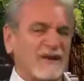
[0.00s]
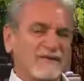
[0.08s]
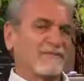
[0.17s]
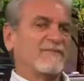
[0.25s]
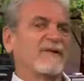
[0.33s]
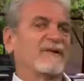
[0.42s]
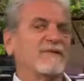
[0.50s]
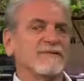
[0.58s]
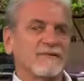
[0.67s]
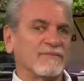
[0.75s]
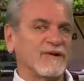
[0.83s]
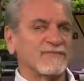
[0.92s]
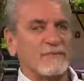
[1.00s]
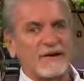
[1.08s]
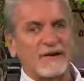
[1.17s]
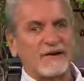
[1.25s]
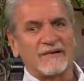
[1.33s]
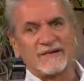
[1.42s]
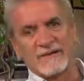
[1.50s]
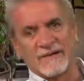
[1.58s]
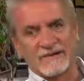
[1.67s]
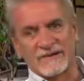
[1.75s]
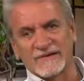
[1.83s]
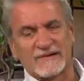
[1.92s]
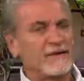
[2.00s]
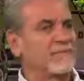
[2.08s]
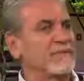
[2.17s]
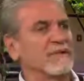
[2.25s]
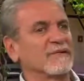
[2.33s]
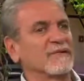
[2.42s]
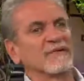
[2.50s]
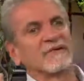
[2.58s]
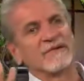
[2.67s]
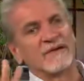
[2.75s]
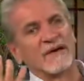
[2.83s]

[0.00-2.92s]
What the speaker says: as a vehicle to raise money, or as a team builder,